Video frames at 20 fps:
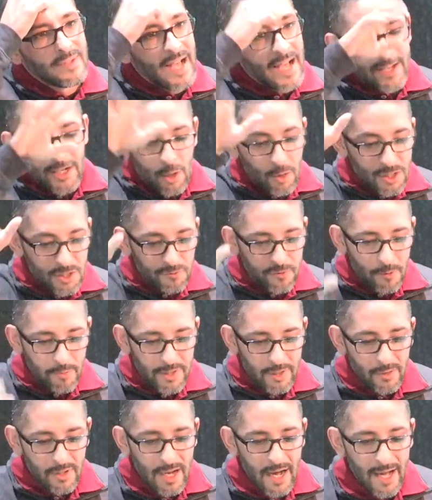I know it's from
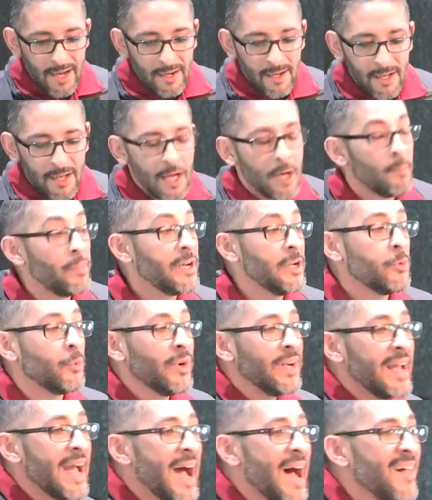you, God. But in
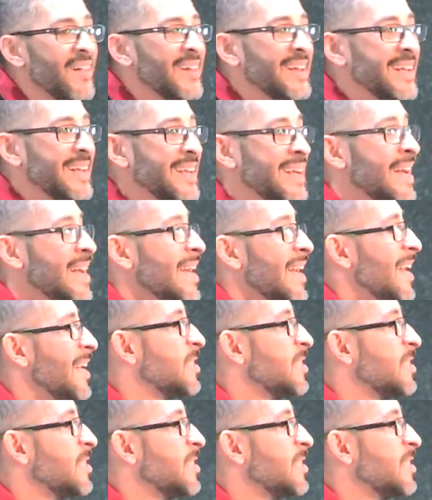reality,